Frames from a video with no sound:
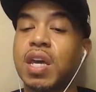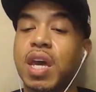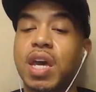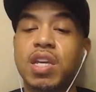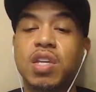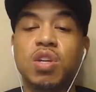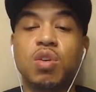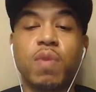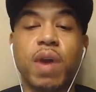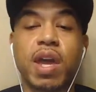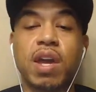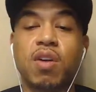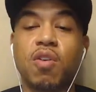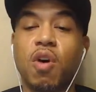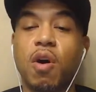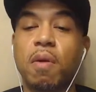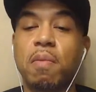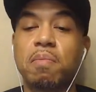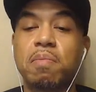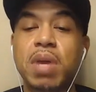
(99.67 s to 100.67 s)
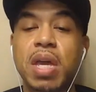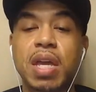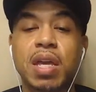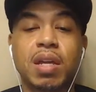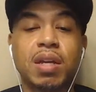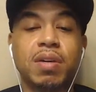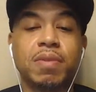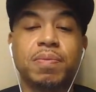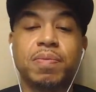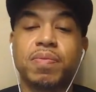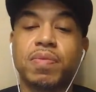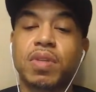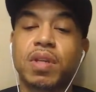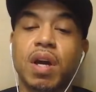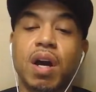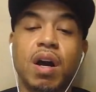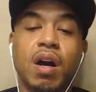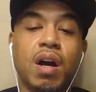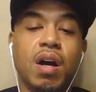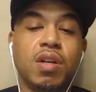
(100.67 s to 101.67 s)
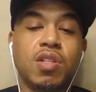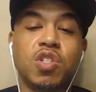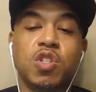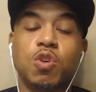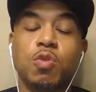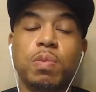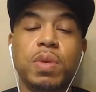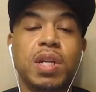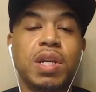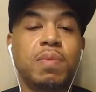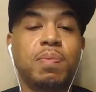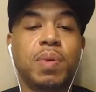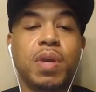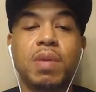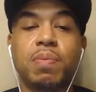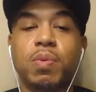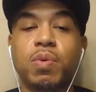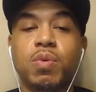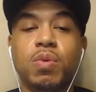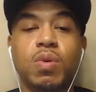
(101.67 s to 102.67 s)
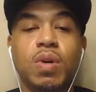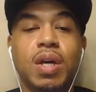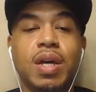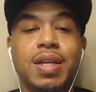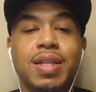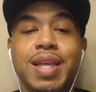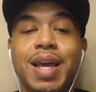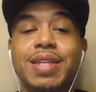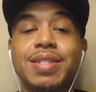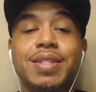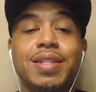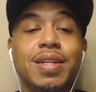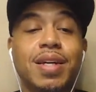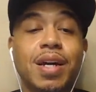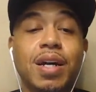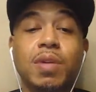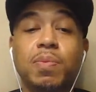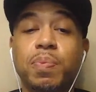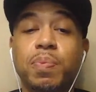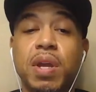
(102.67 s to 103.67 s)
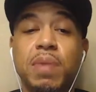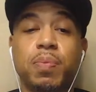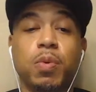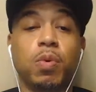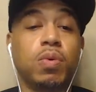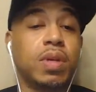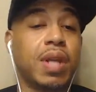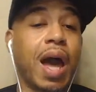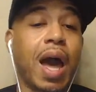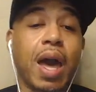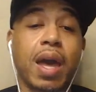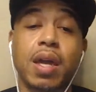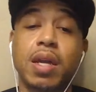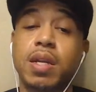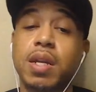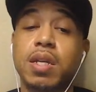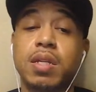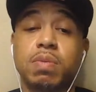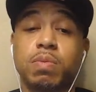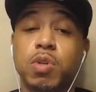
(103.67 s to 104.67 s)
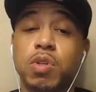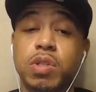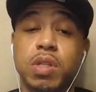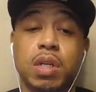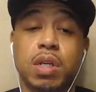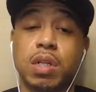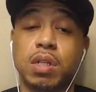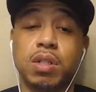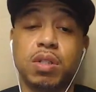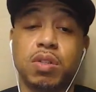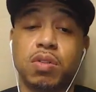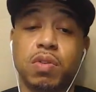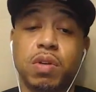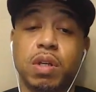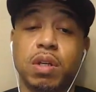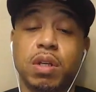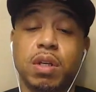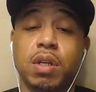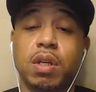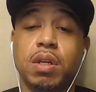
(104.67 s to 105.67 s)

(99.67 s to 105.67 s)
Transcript: And you ain't gonna meet too many people that's good people, not in this music industry,